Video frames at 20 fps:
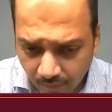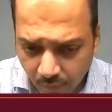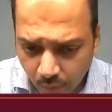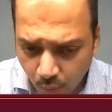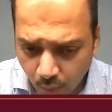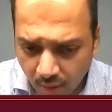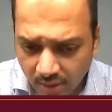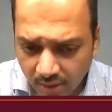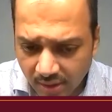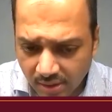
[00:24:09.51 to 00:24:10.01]

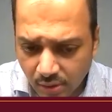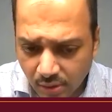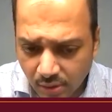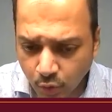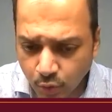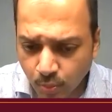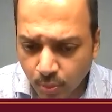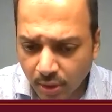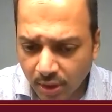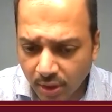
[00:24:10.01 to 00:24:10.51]
there's a
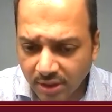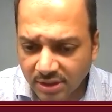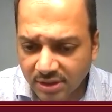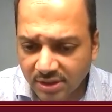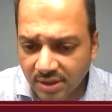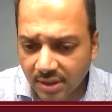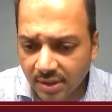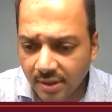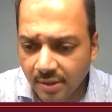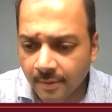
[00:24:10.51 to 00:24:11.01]
huge
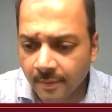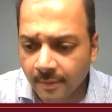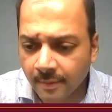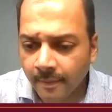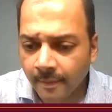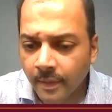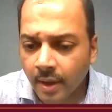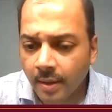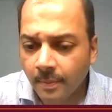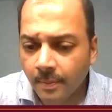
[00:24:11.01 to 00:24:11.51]
potential in
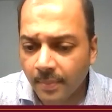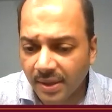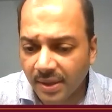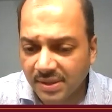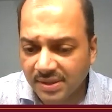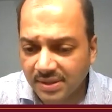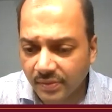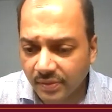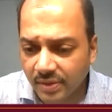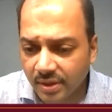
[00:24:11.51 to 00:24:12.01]

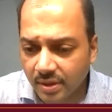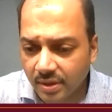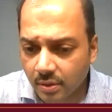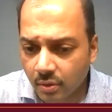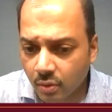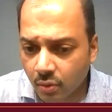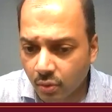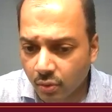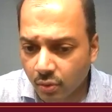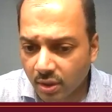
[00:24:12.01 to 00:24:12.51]
passenger vehicle
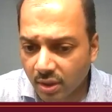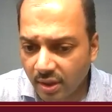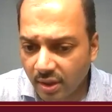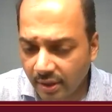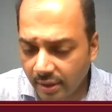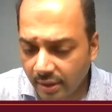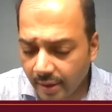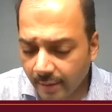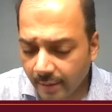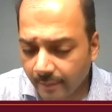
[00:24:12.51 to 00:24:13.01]
growth in
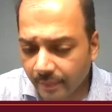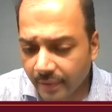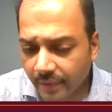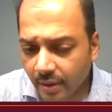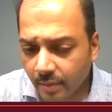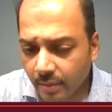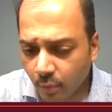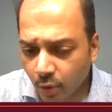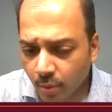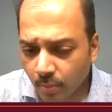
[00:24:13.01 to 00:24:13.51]
India,
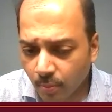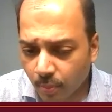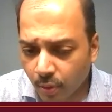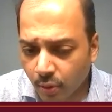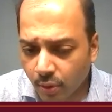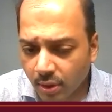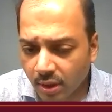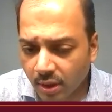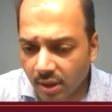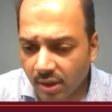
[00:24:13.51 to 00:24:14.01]
and more
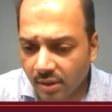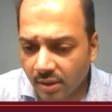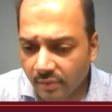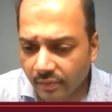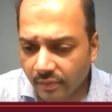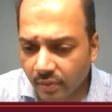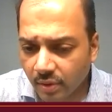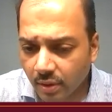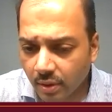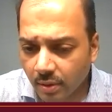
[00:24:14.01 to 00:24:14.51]

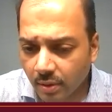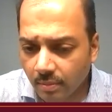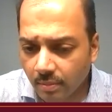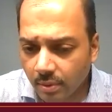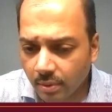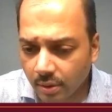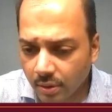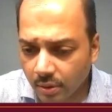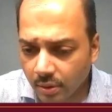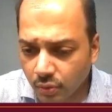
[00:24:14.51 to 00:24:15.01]
importantly,
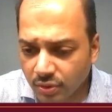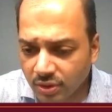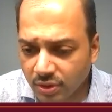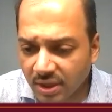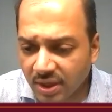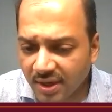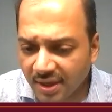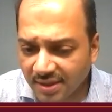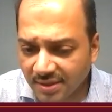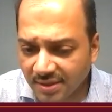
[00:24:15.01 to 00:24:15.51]
using
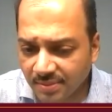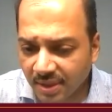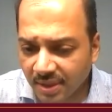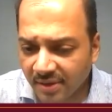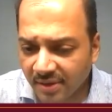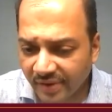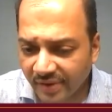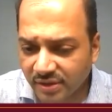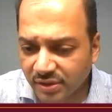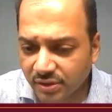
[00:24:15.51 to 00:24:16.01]
India as a
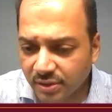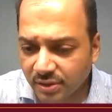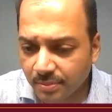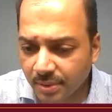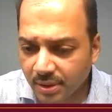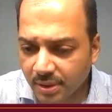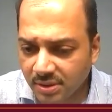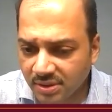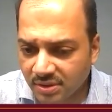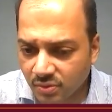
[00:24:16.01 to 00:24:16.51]
manufacturing
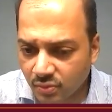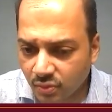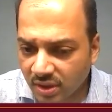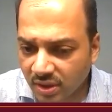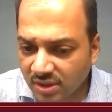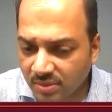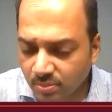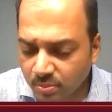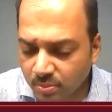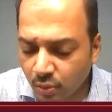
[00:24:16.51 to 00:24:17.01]
base to
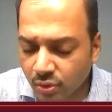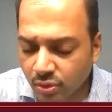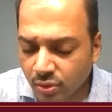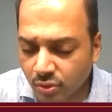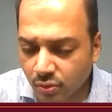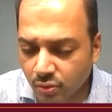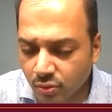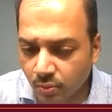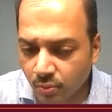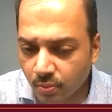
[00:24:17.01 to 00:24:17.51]

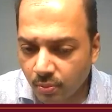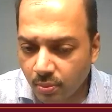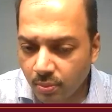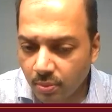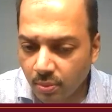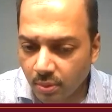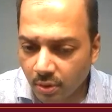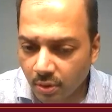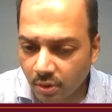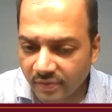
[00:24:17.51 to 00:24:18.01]
exports to
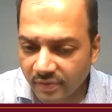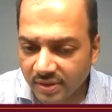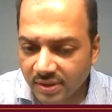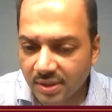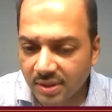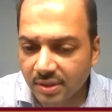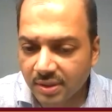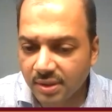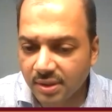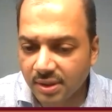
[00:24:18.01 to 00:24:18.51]
a lot of
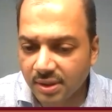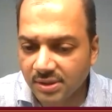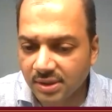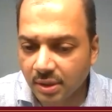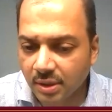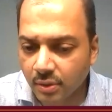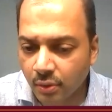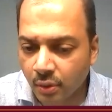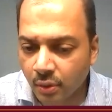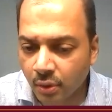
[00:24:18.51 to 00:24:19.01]
other countries
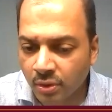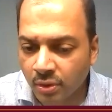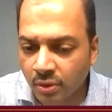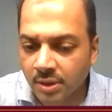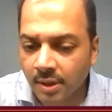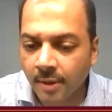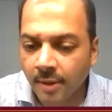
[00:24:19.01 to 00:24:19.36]
across